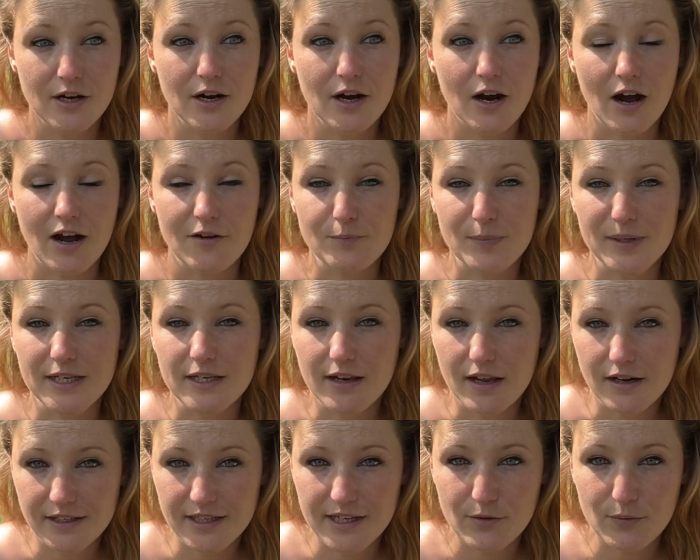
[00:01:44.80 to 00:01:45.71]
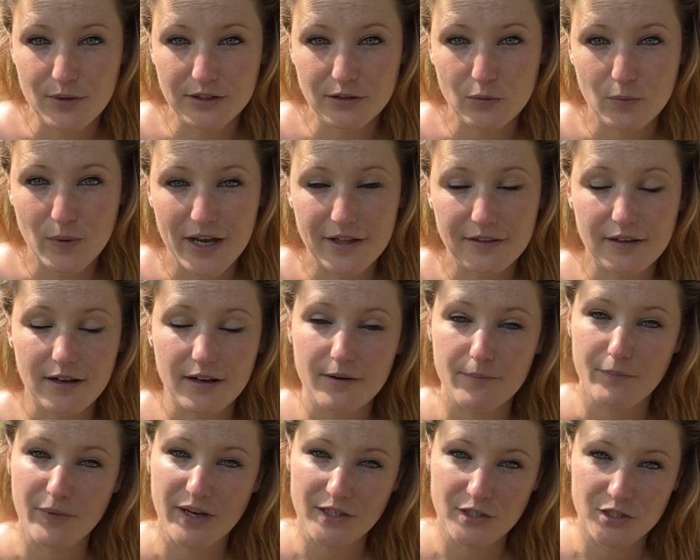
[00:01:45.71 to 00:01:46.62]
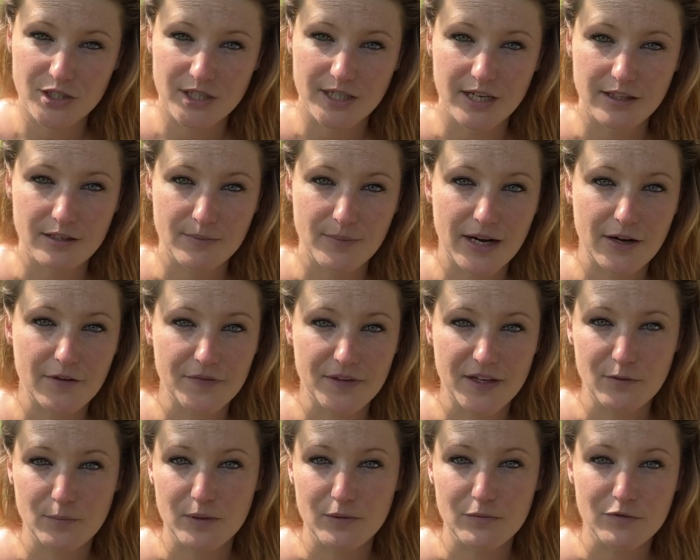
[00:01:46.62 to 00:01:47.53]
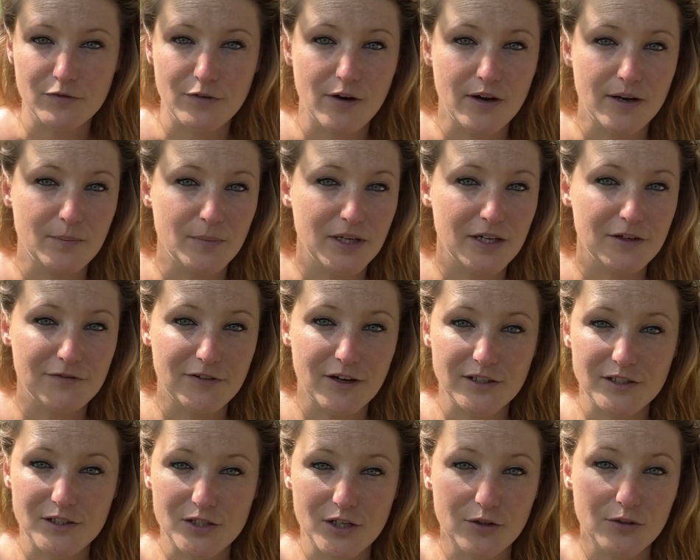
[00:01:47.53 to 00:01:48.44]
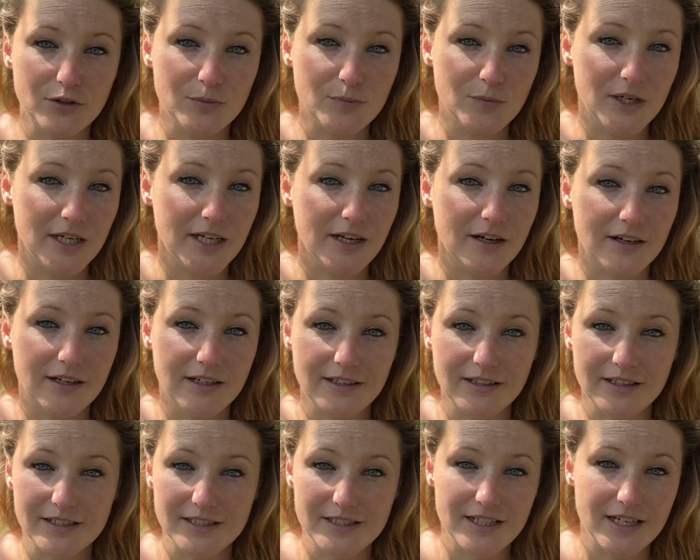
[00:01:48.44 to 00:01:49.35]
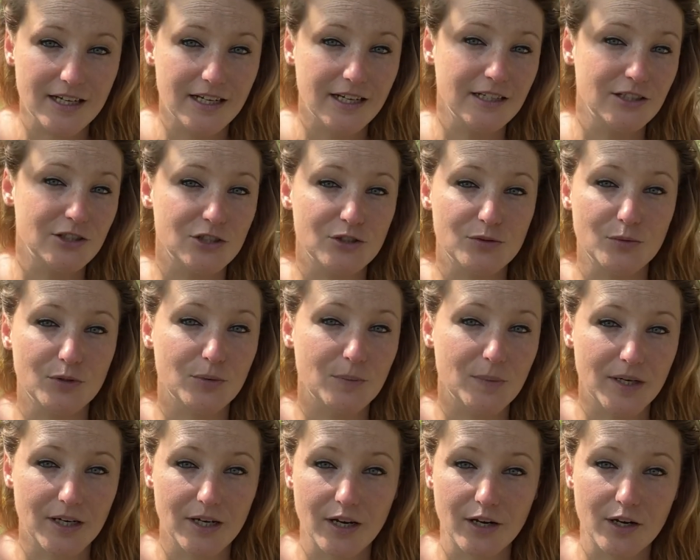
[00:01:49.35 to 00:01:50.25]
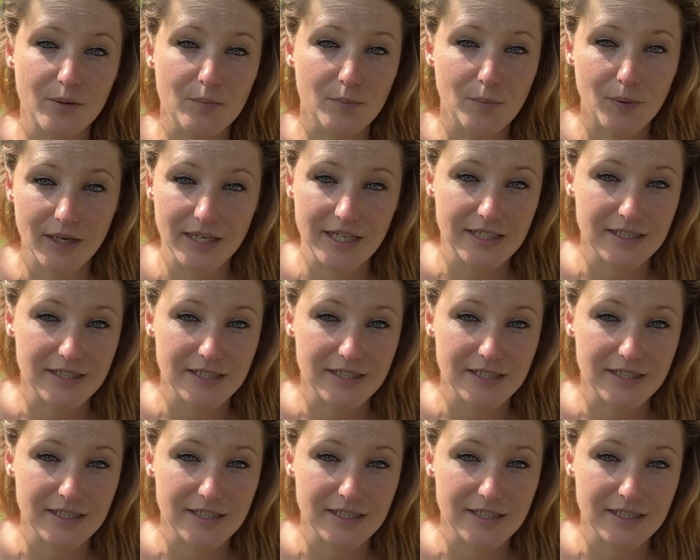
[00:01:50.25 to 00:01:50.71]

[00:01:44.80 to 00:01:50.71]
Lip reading: I've been lucky with the weather, managed to get them out and they've been fine. But if I'd sown them really early this year, it just would have been a complete